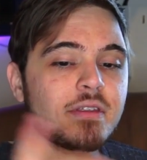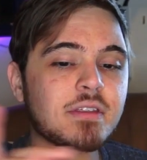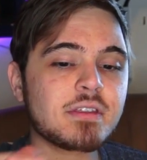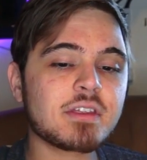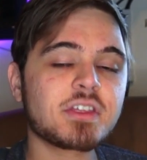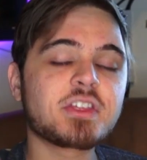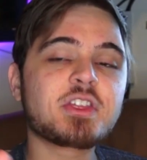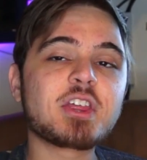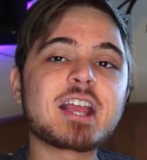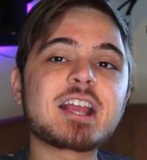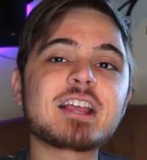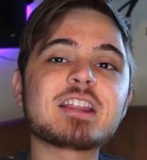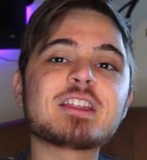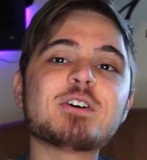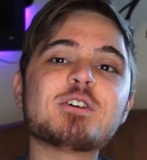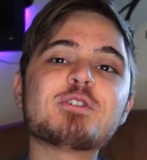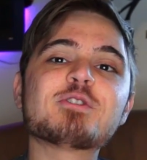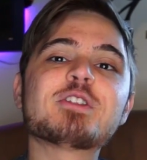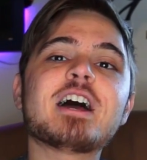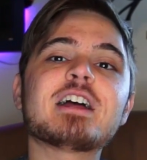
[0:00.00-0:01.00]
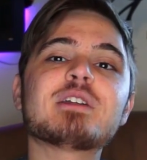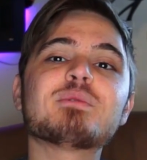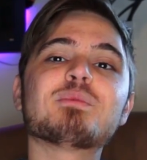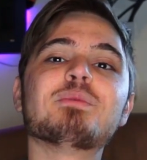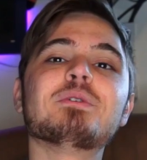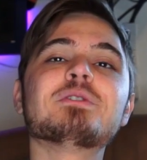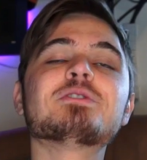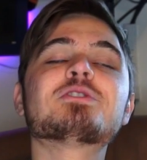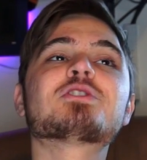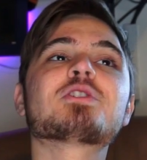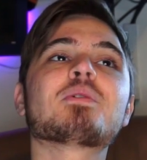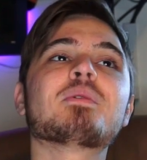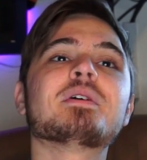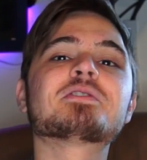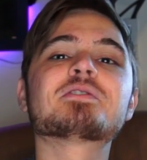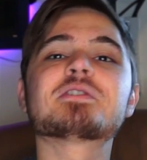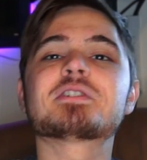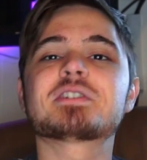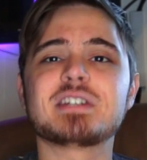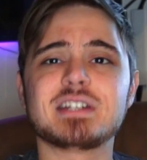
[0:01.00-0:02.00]
The thing, though, that was so
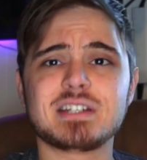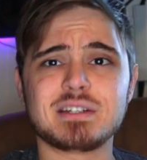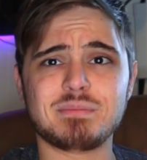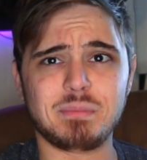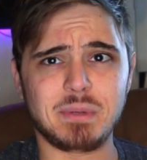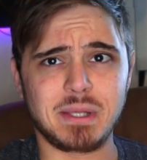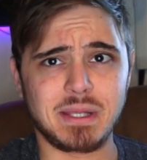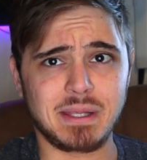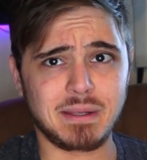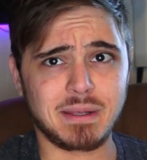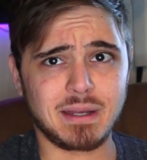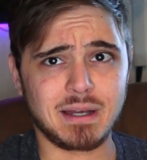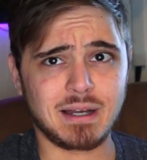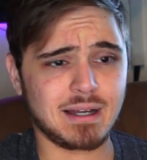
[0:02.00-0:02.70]
interesting to me,